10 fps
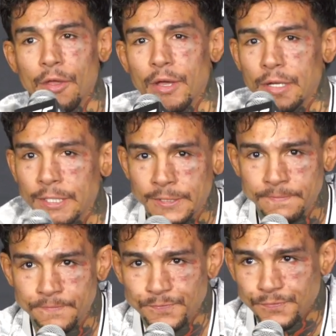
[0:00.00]

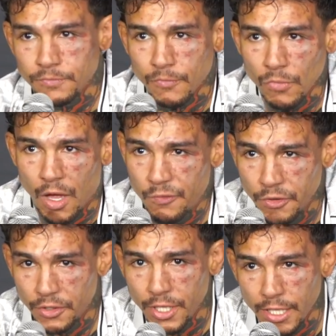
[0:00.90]
I
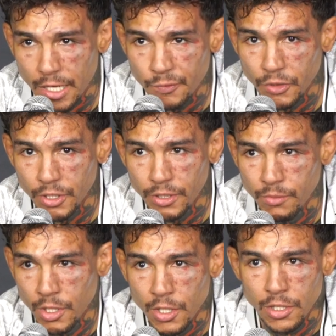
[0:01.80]
feel great. I feel good.
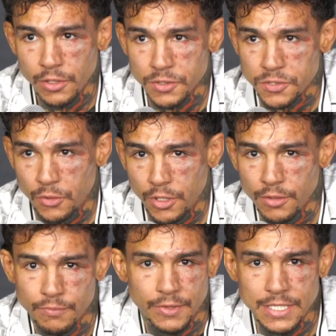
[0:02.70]
A little sore.
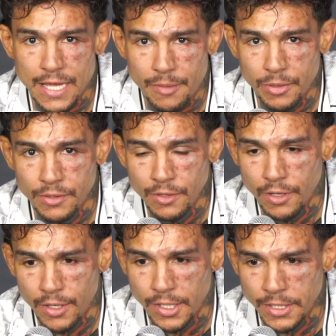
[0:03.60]
Things happen.
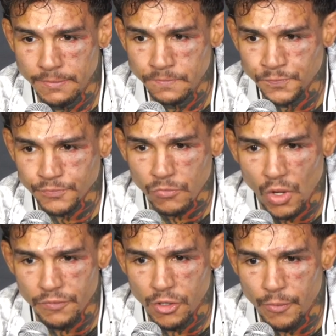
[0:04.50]
I
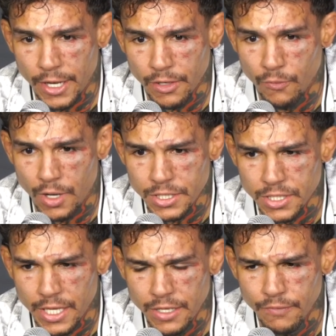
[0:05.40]
have to go back and watch
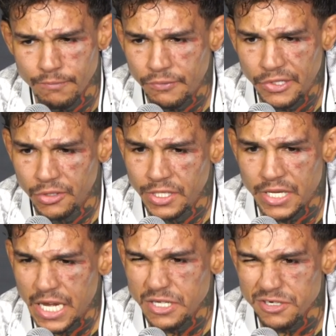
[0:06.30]
it. I didn't feel in
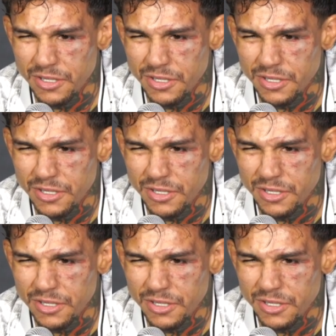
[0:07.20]
danger.